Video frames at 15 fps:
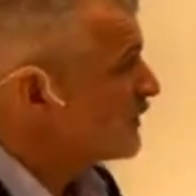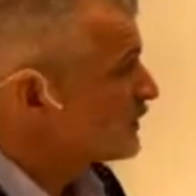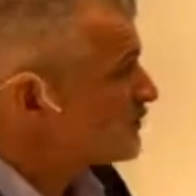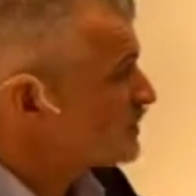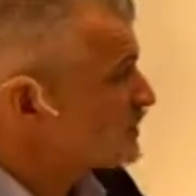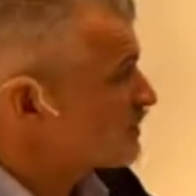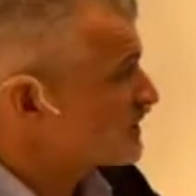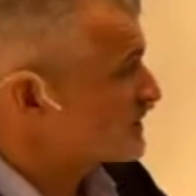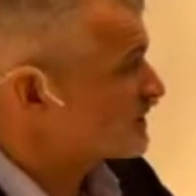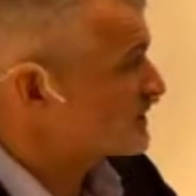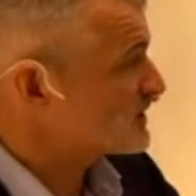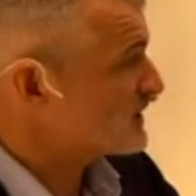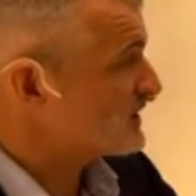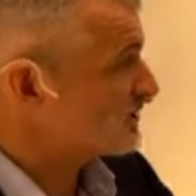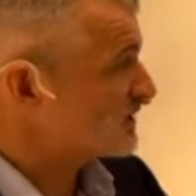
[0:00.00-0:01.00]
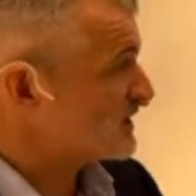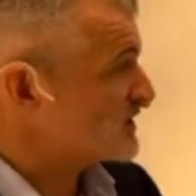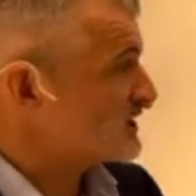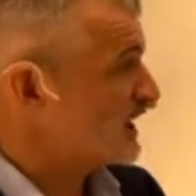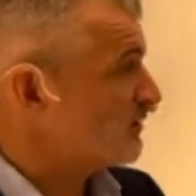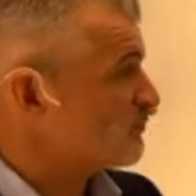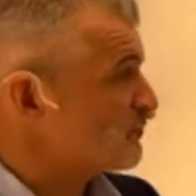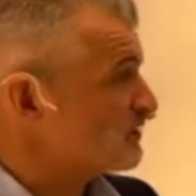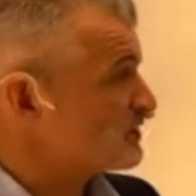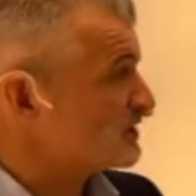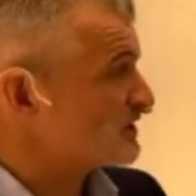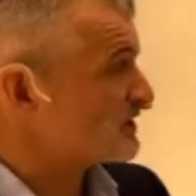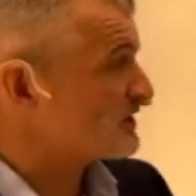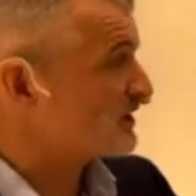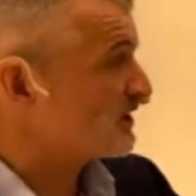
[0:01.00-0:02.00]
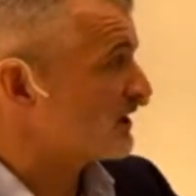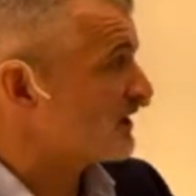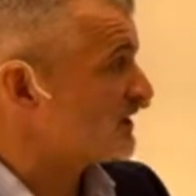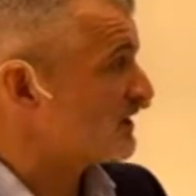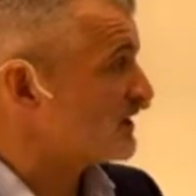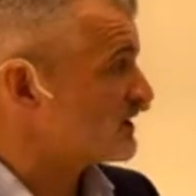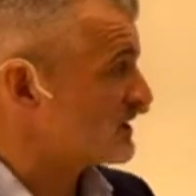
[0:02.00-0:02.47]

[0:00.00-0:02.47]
which you can see the temperature is clearly